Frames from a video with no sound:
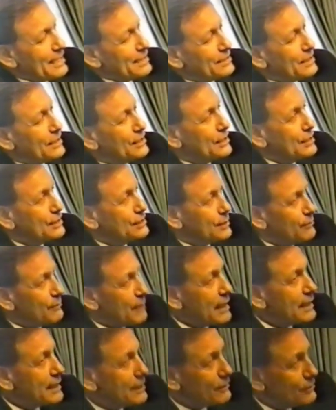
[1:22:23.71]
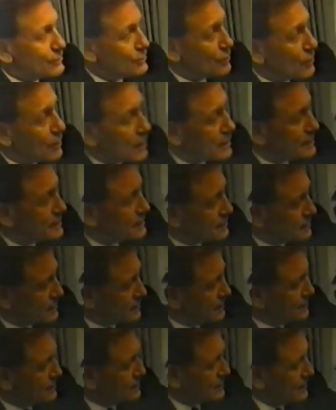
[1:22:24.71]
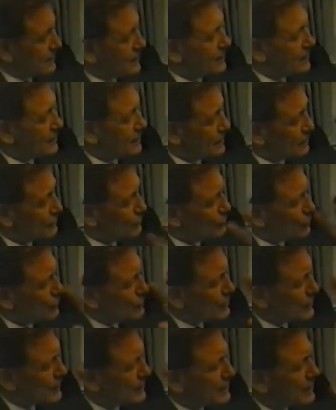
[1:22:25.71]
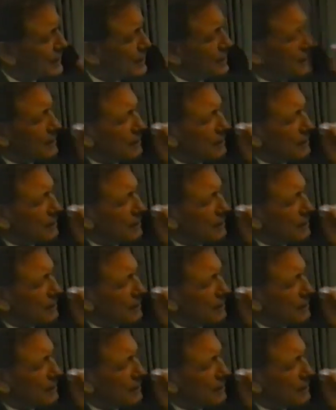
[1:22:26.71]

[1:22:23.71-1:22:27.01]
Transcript: So there's some other sides to this thing that are really,